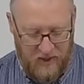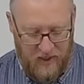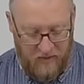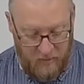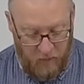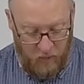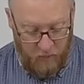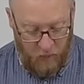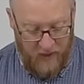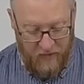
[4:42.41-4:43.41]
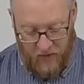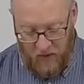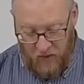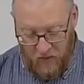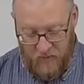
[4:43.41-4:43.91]
They broke bread in their
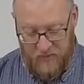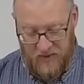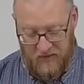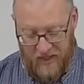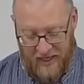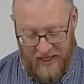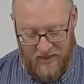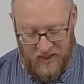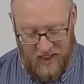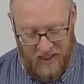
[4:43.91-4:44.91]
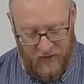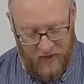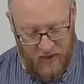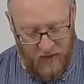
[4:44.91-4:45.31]
homes and they ate together